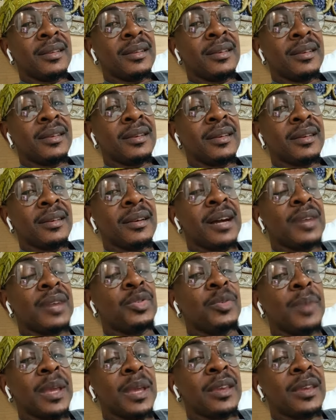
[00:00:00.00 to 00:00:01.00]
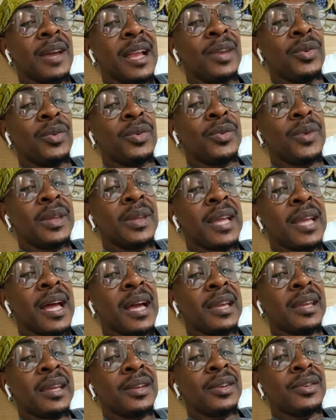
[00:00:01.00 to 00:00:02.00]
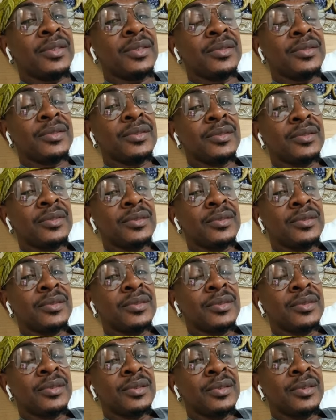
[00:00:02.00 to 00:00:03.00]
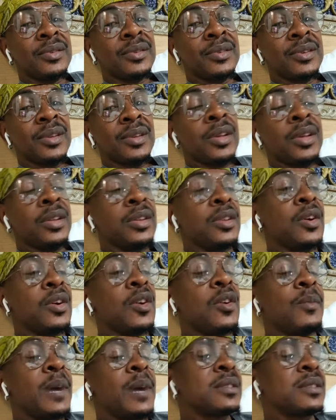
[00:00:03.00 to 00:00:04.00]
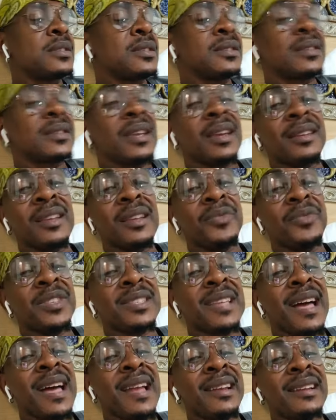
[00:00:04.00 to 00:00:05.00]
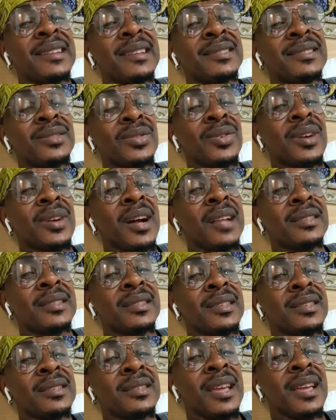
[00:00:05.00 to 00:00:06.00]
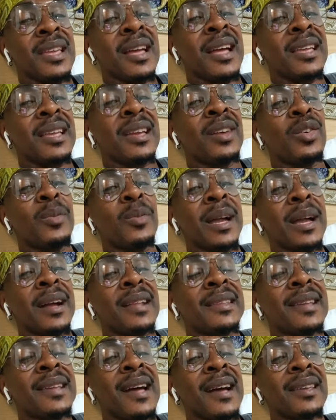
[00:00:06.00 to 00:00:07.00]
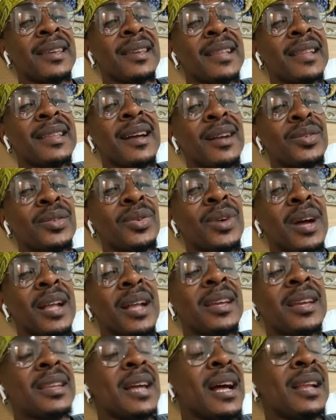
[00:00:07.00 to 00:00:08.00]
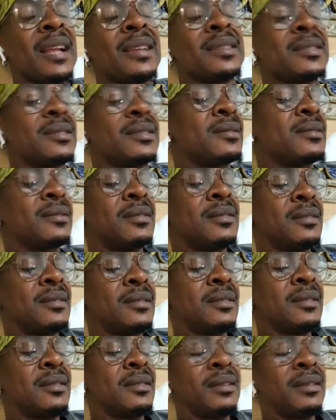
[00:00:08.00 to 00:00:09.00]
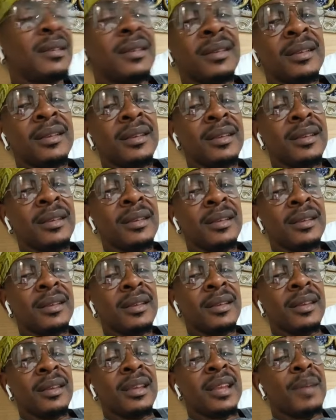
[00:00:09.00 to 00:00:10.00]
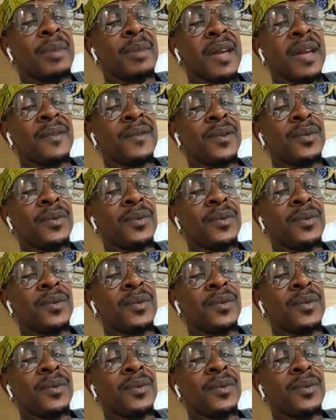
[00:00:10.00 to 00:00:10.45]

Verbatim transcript: God will make you alone do talking, you know. No, man, sister, you need to start listening to God, sister. I, you come like a talk, you talk to God, you not listen. In my view,